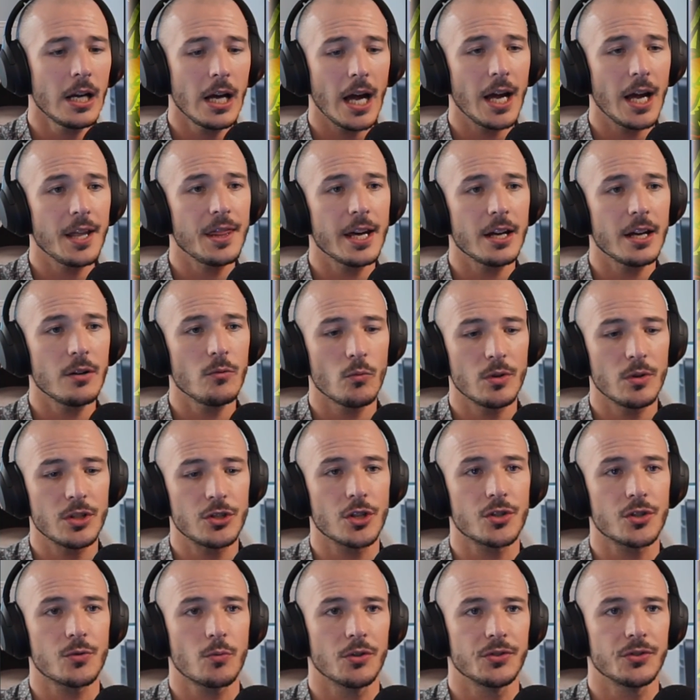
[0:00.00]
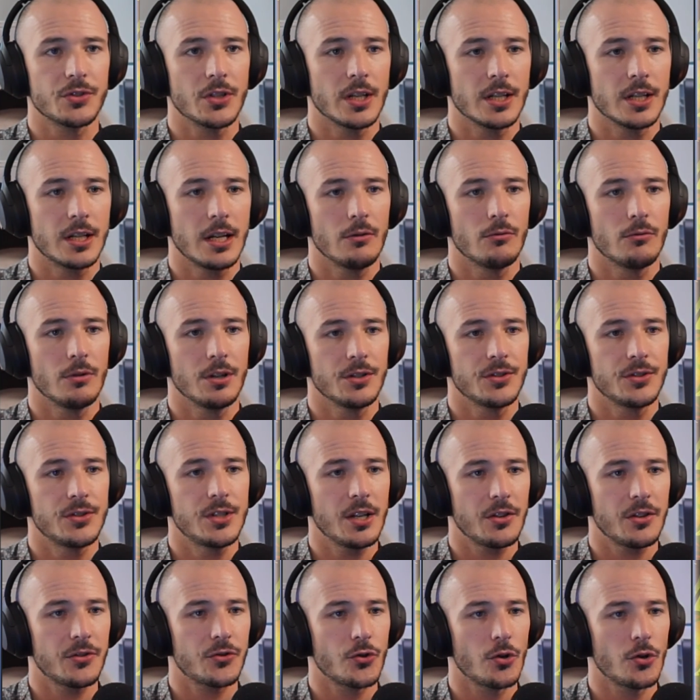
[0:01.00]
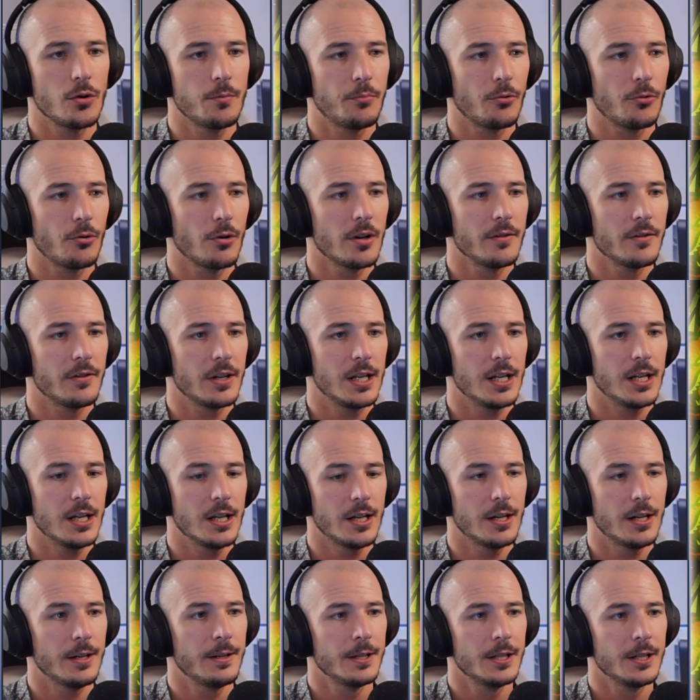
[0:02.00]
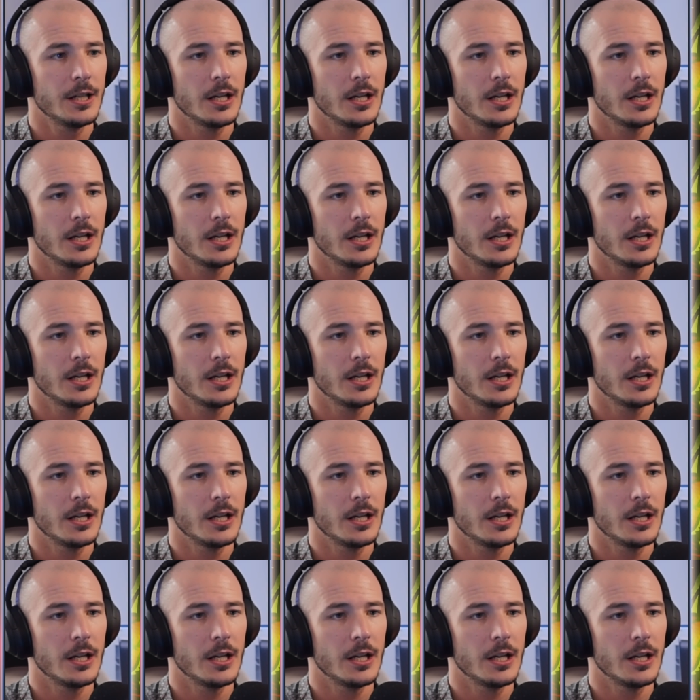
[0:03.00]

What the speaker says: And then we just want to get rid of Sith Trooper over here.